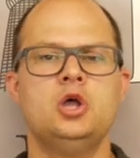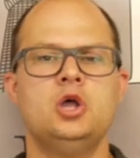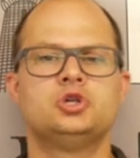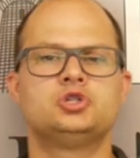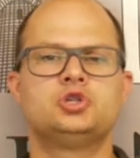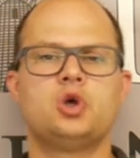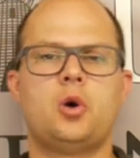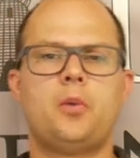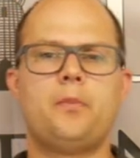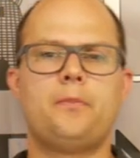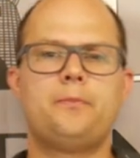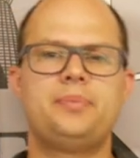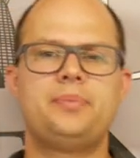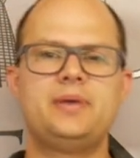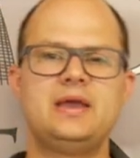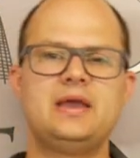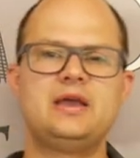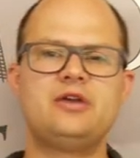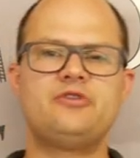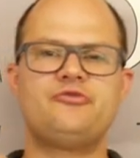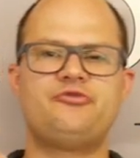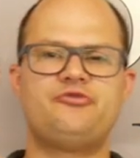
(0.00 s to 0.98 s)
So
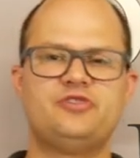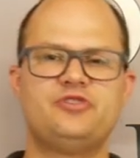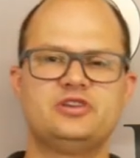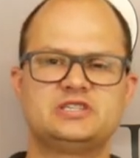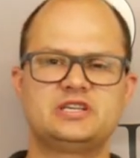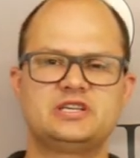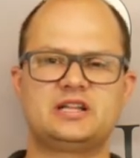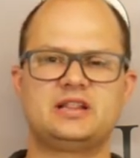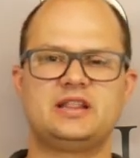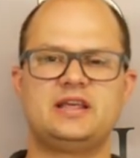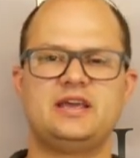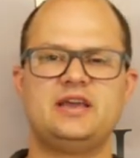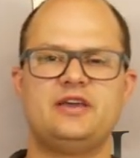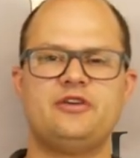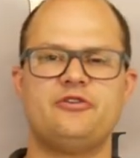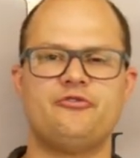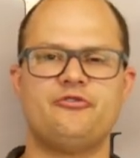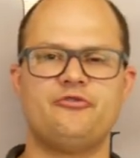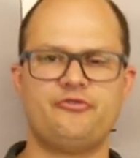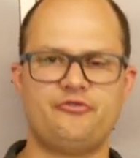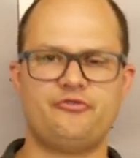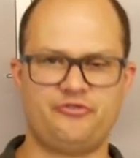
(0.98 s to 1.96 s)
being physically
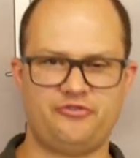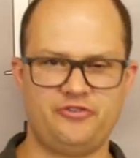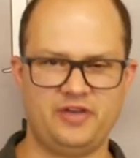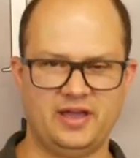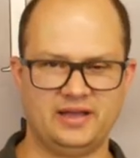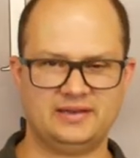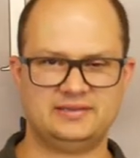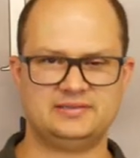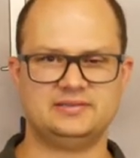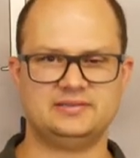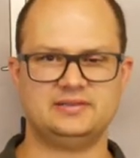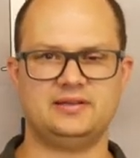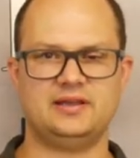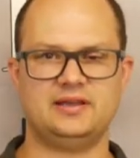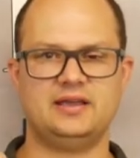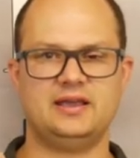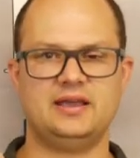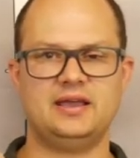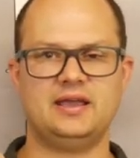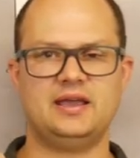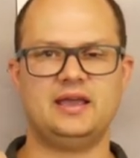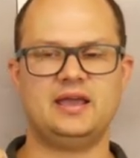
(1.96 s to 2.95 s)
fit
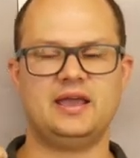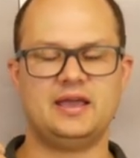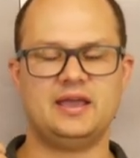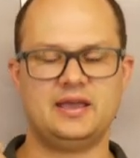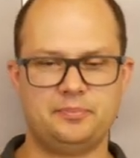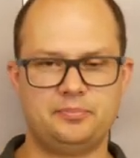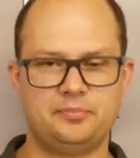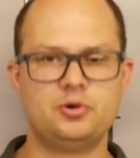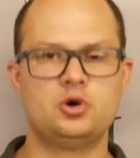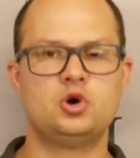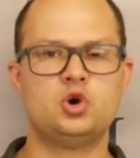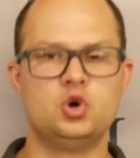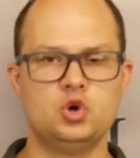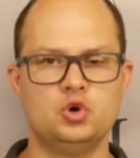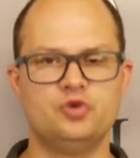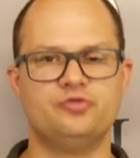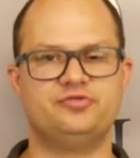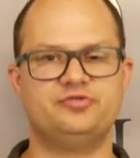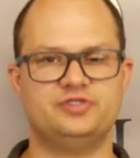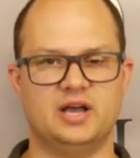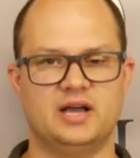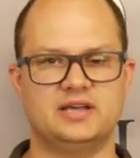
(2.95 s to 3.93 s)
it, it
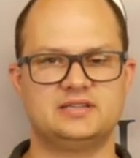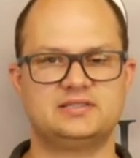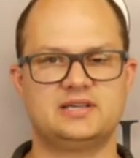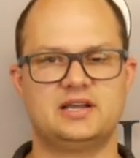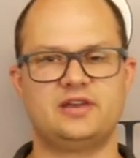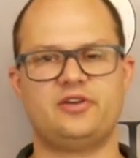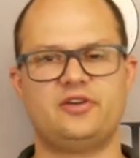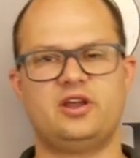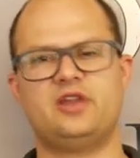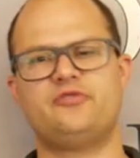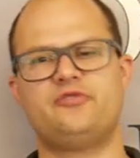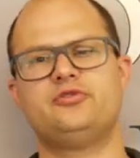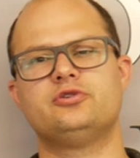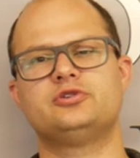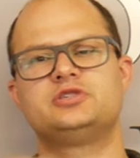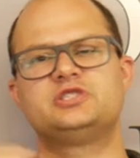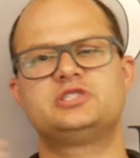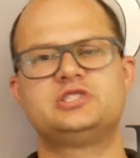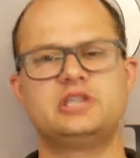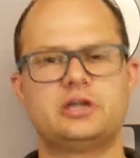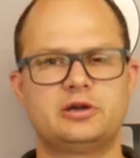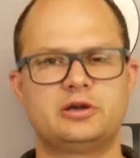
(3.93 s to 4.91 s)
behooves us, and, and if you're
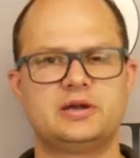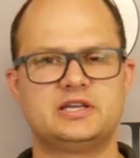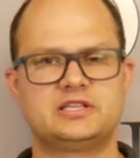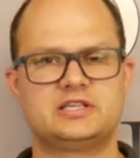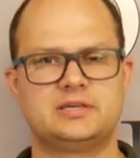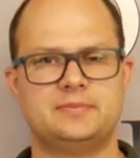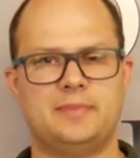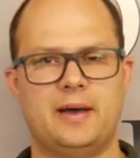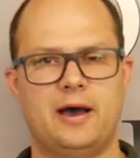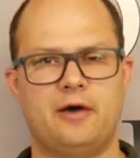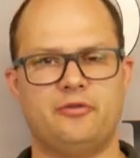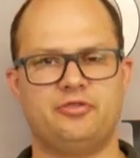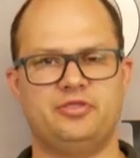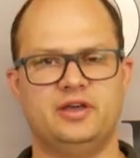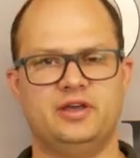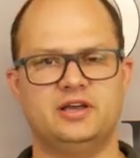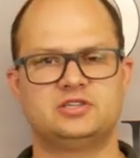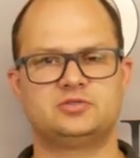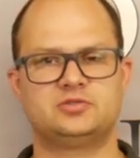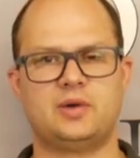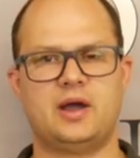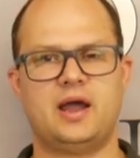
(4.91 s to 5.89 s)
serious about
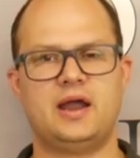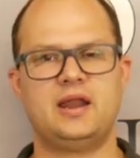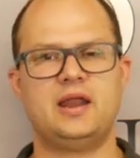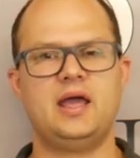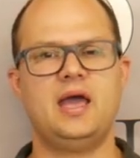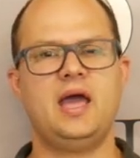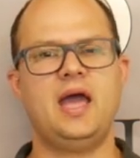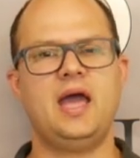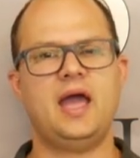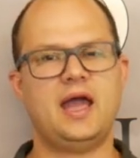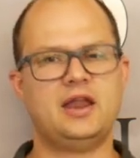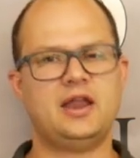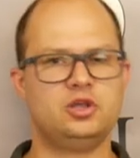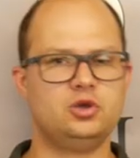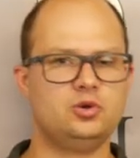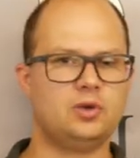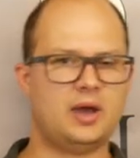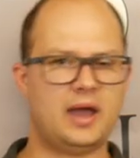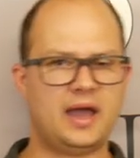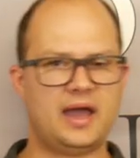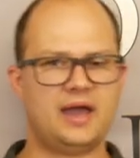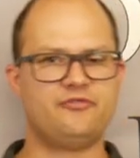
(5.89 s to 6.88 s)
this, right, and
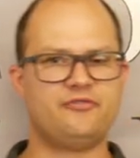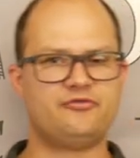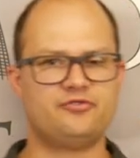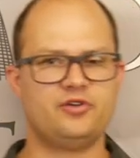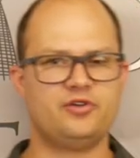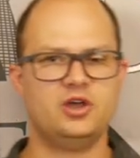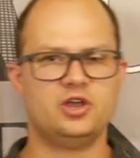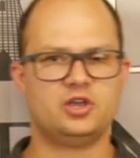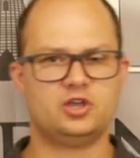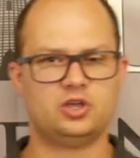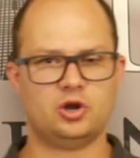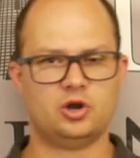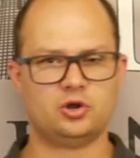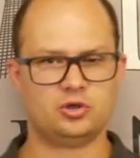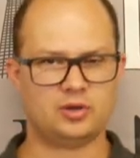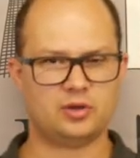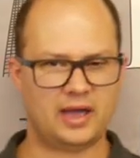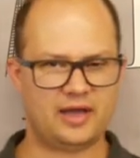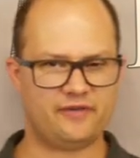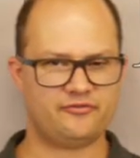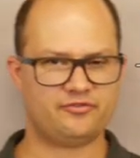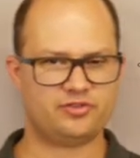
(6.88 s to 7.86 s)
you have you know you
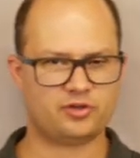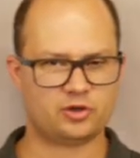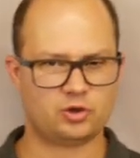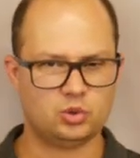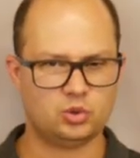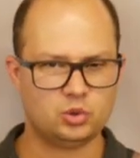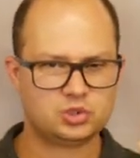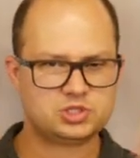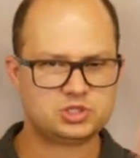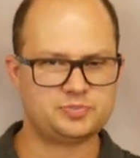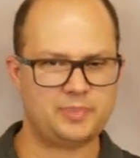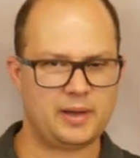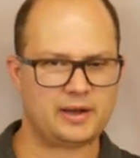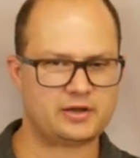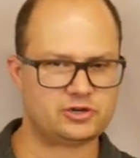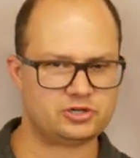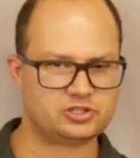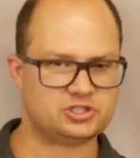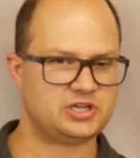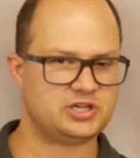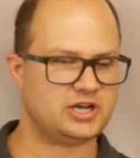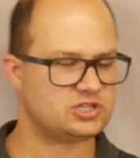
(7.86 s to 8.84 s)
have the cool
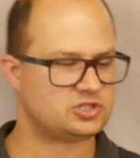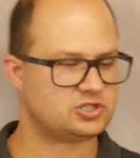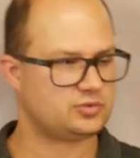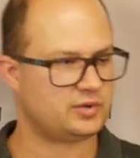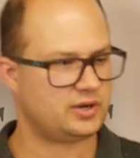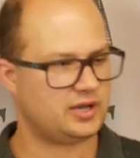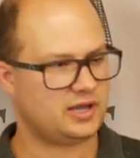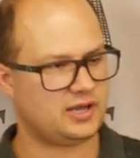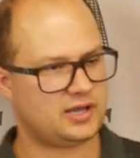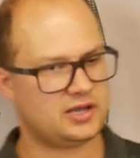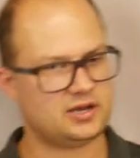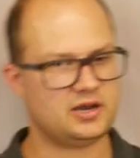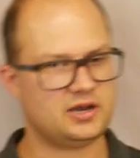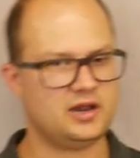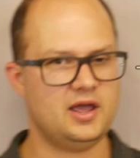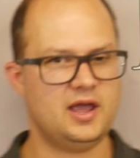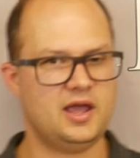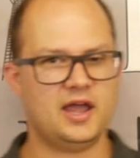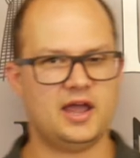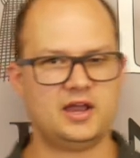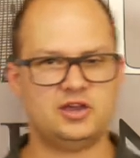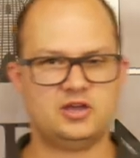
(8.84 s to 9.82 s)
Spectre chest rig, and
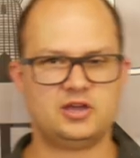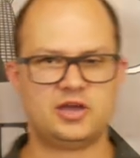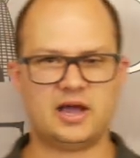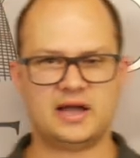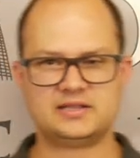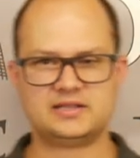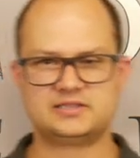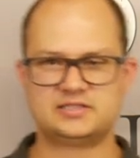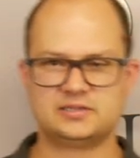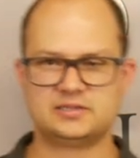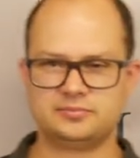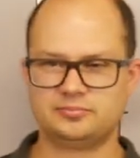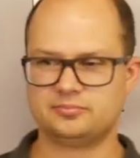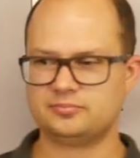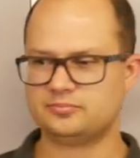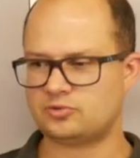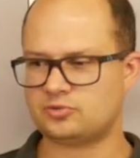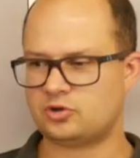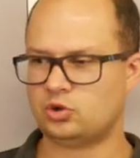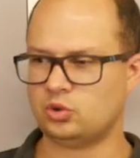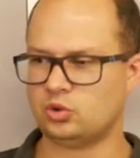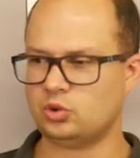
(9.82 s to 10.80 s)
and you got
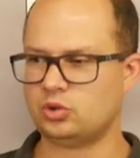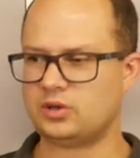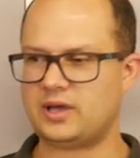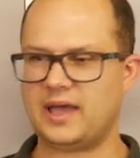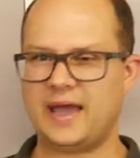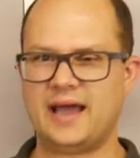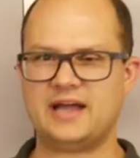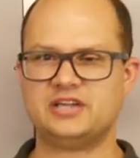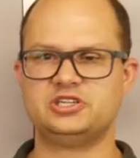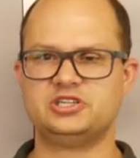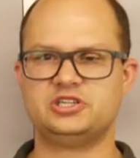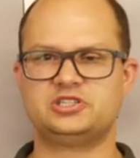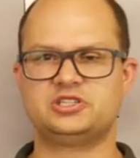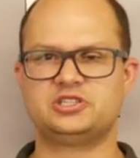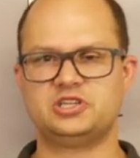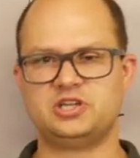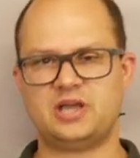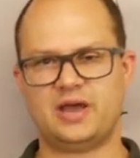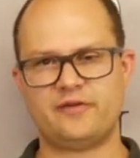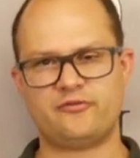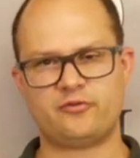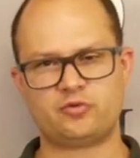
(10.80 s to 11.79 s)
some cool gadgets,
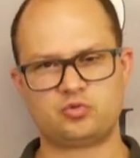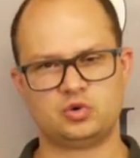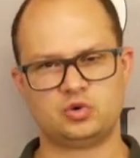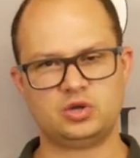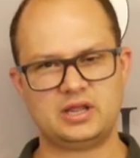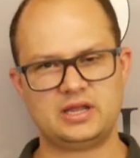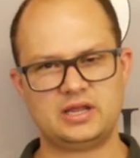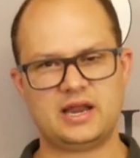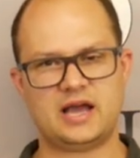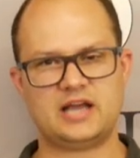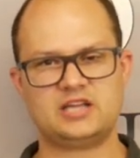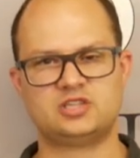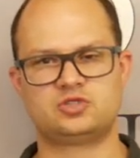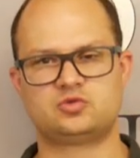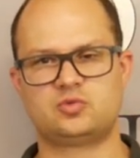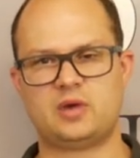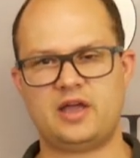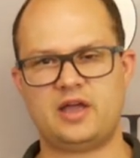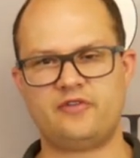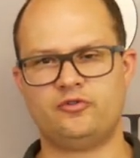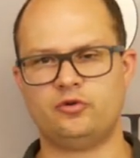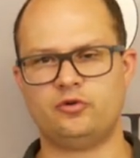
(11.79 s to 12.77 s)
and you have a really nice
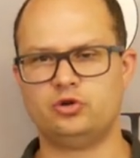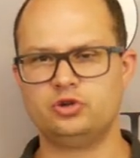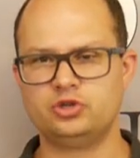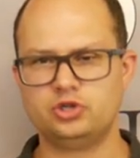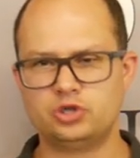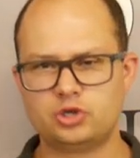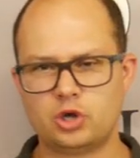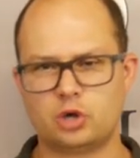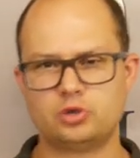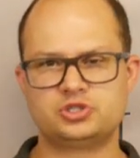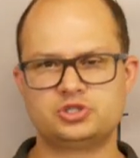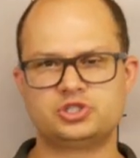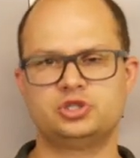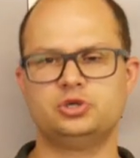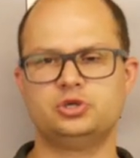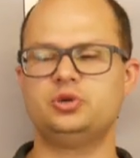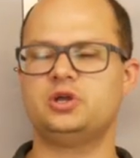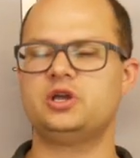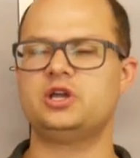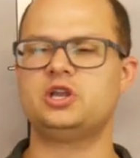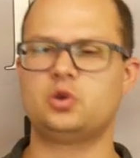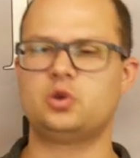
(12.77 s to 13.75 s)
rifle, and you go
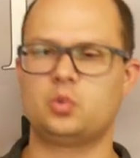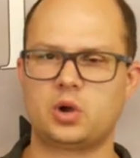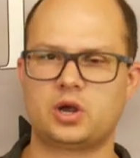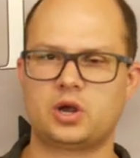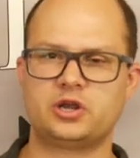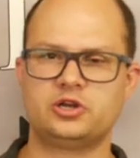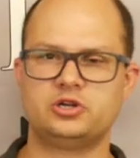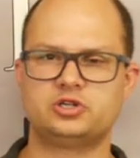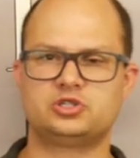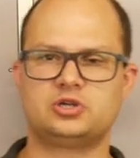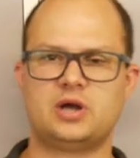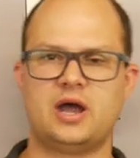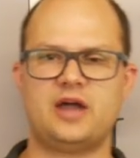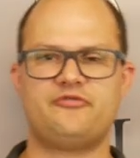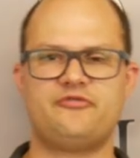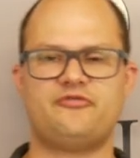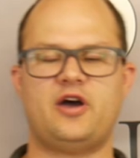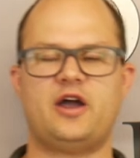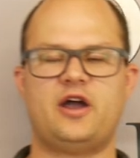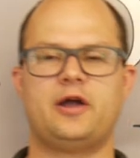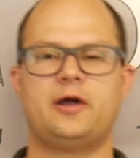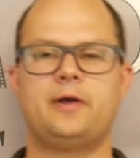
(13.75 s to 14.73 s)
shooting, and you work on your dry
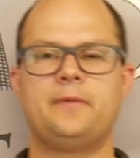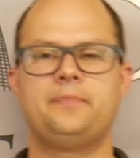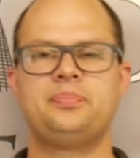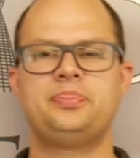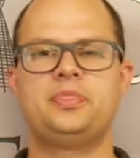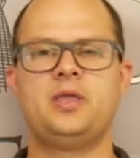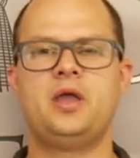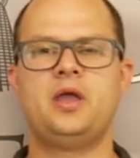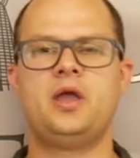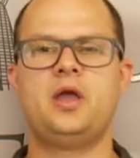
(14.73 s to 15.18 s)
fire